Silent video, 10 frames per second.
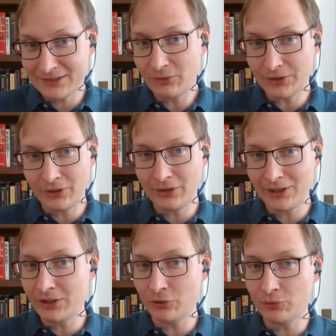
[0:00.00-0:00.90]
look,
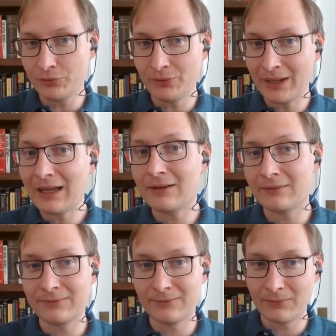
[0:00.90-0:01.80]
you have
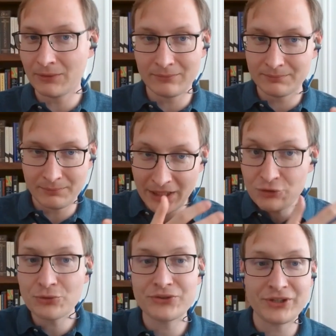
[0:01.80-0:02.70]

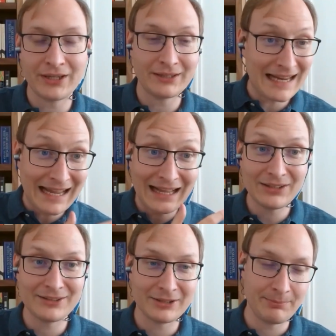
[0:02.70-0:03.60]
interesting,
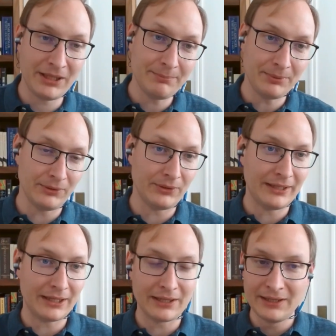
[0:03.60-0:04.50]
talented people
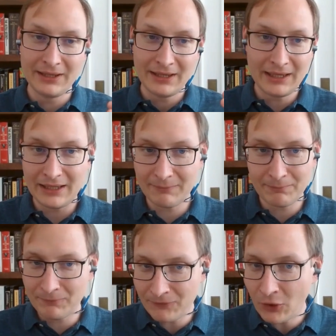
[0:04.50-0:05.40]
like
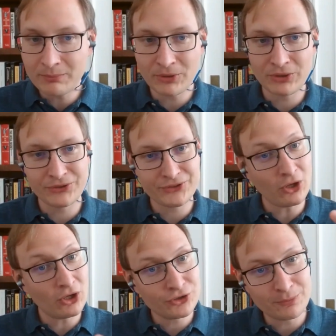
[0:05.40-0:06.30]
farmers,
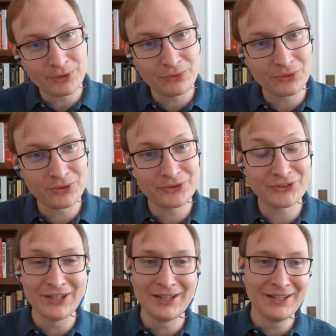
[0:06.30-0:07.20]

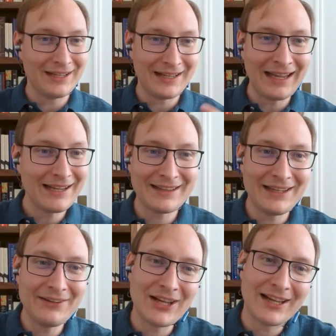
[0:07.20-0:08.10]
entrepreneurs. Heck, they
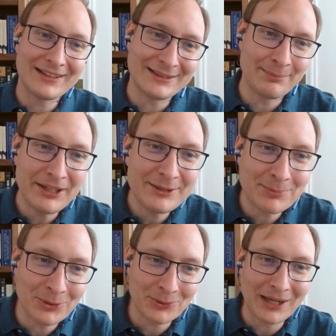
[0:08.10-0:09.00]
even had a space
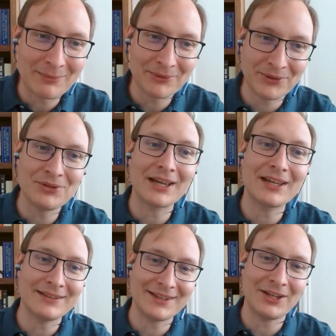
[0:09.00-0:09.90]
program a few
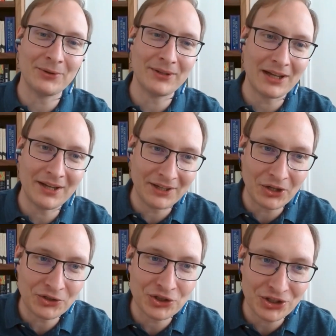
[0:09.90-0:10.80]
decades ago that kind of
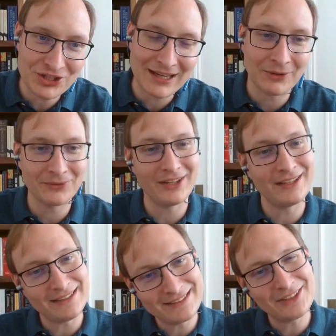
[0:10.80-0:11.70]
got shut down. Like
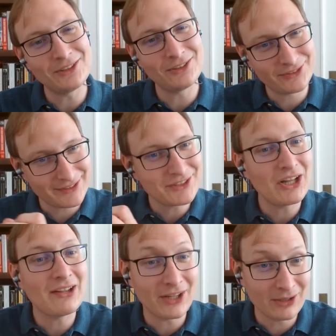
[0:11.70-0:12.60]
they still
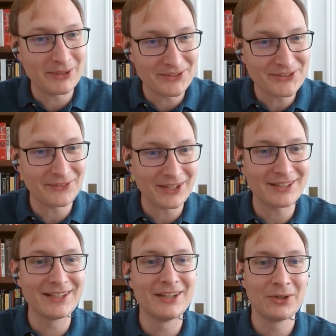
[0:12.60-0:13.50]
have elements of
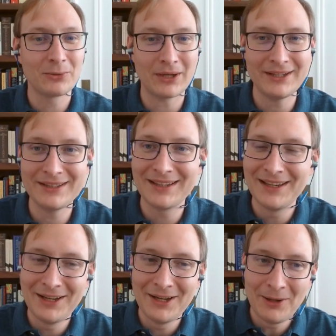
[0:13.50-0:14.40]
it, right?
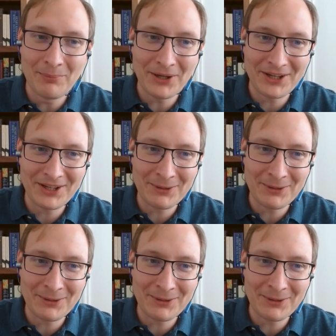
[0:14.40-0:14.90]
But